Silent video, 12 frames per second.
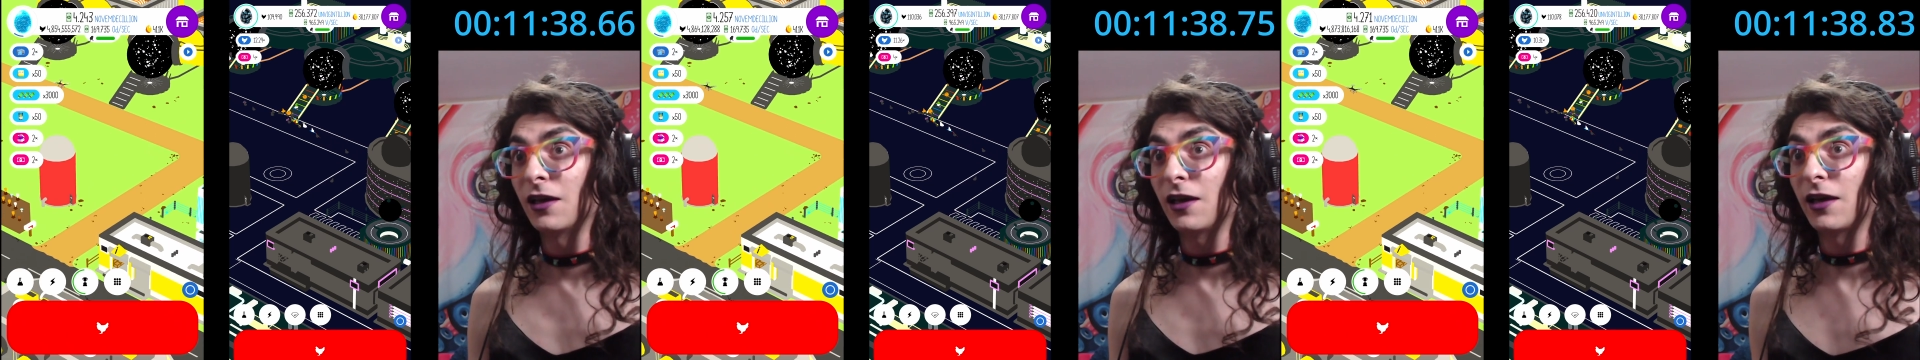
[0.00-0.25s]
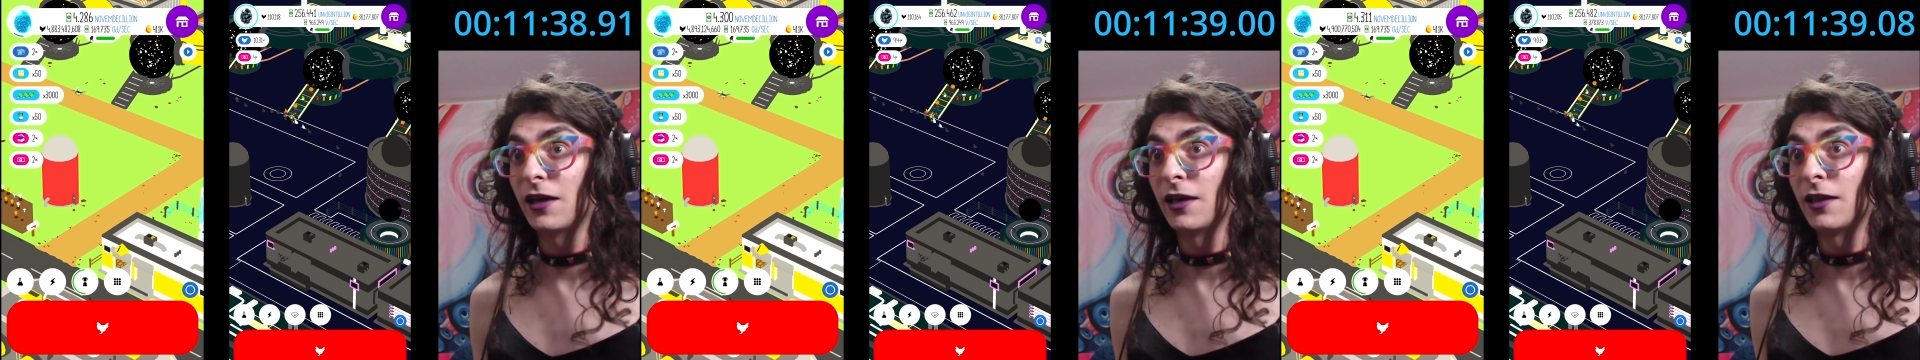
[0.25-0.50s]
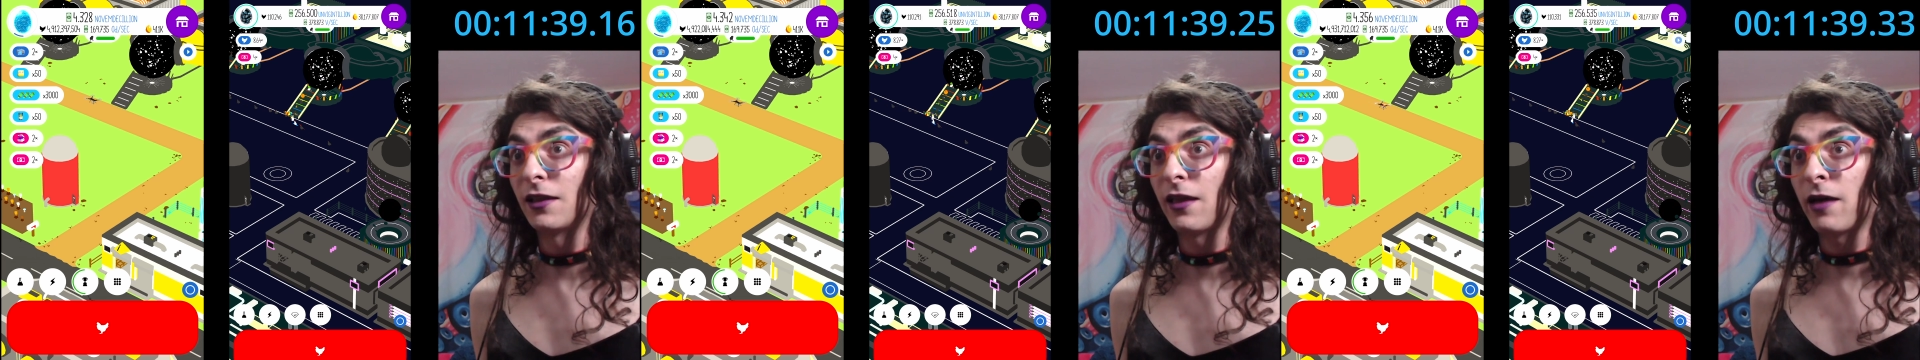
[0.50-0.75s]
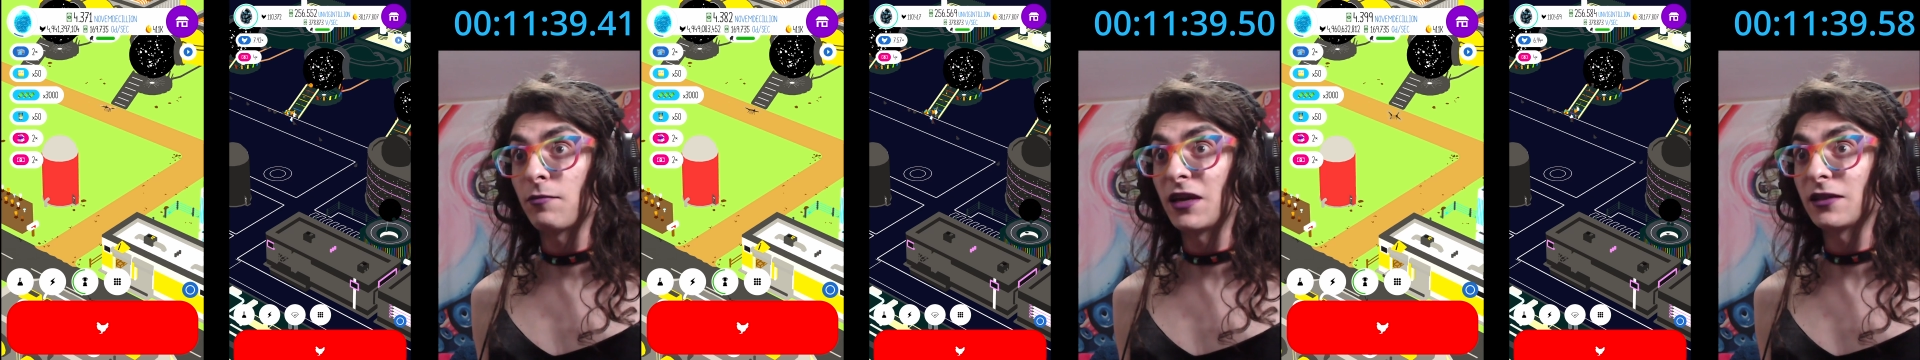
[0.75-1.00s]
And
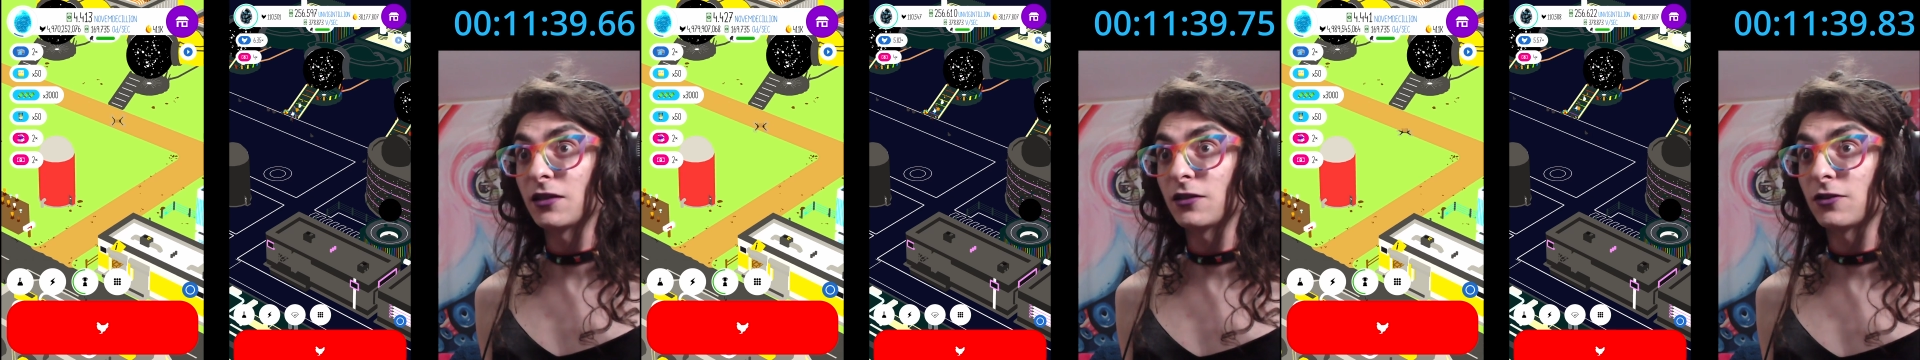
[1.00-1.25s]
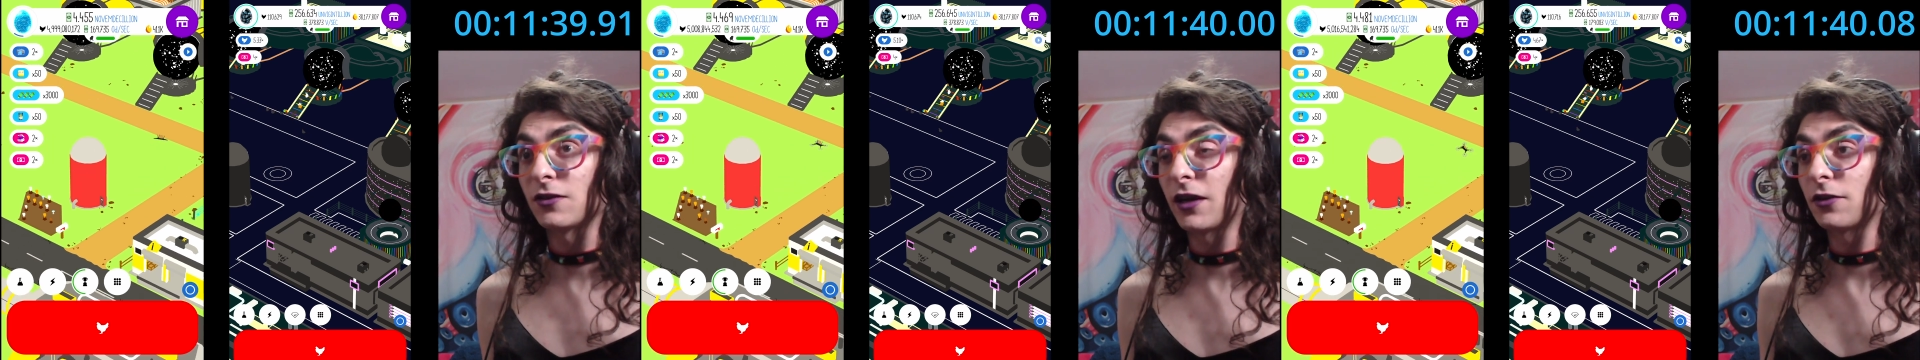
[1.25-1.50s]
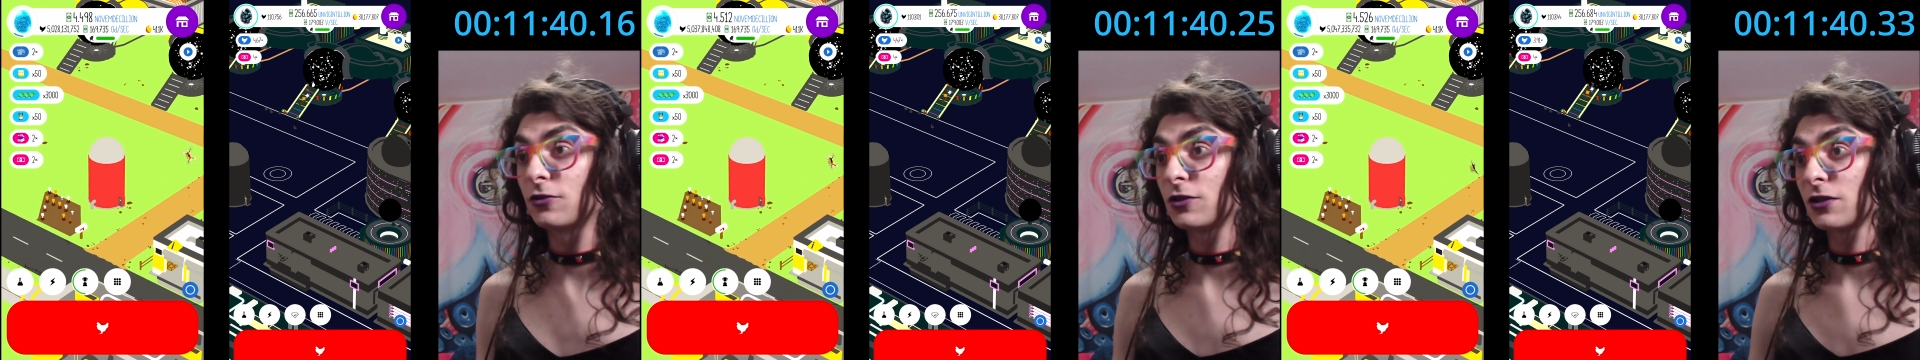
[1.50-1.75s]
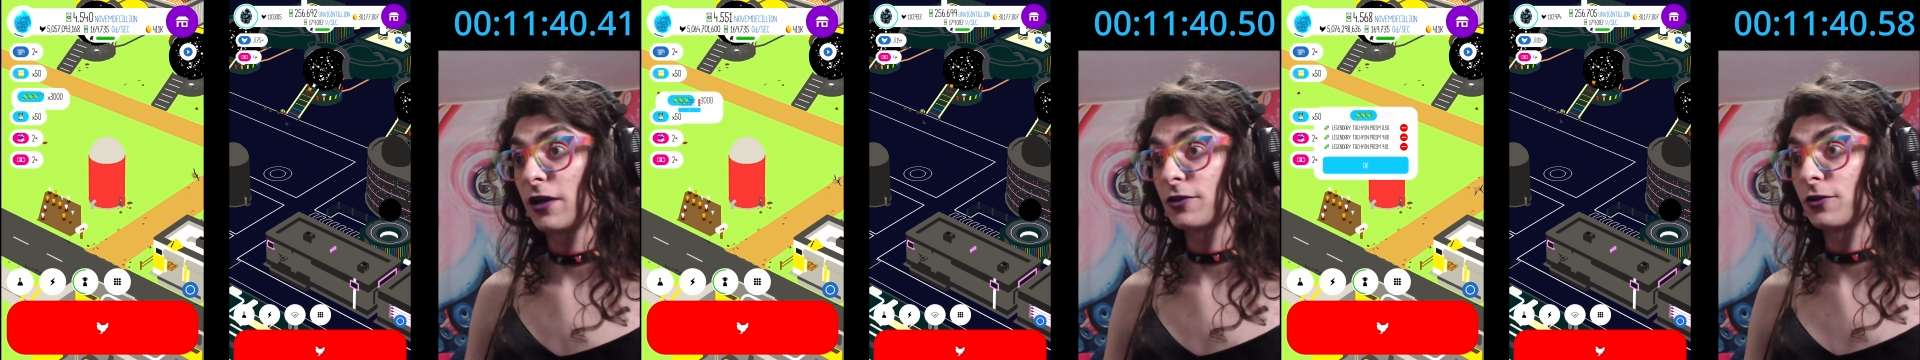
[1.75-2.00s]
that makes it so that you're just
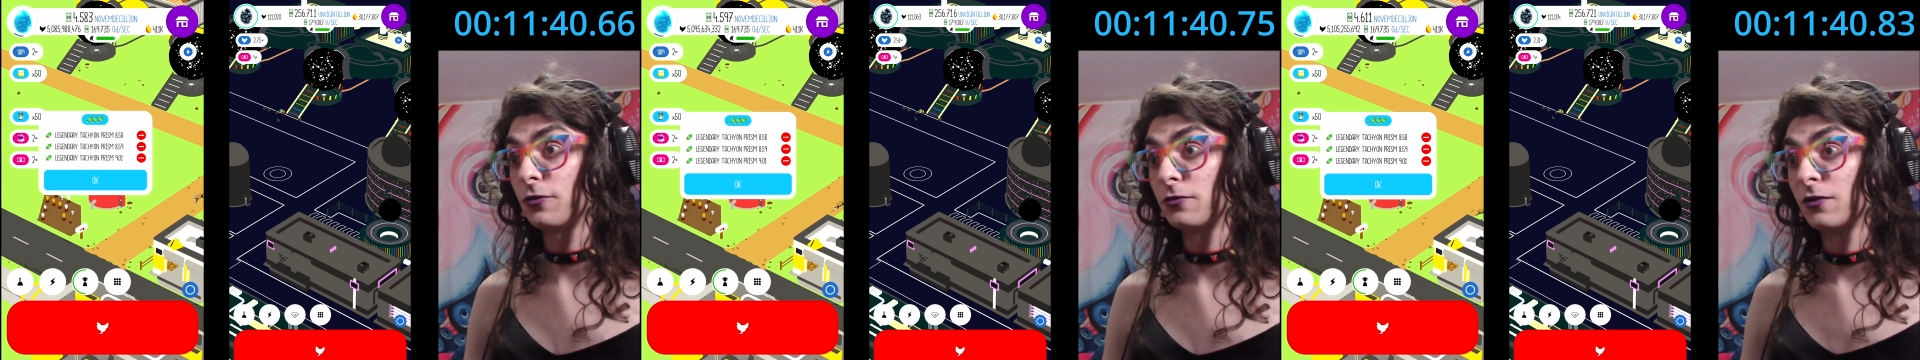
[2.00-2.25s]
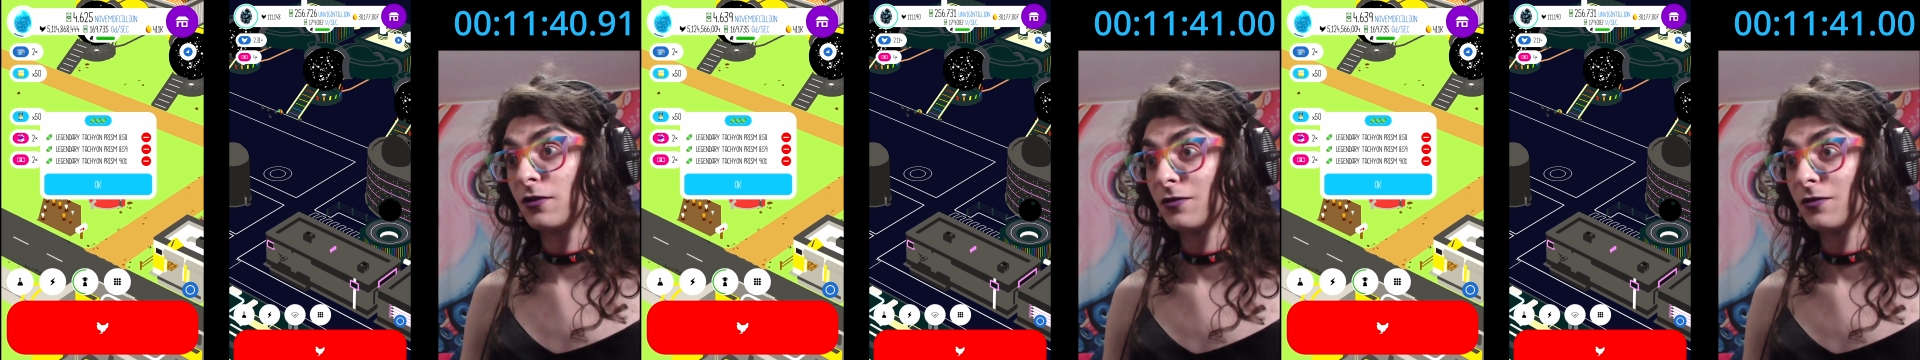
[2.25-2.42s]
kind of screwed.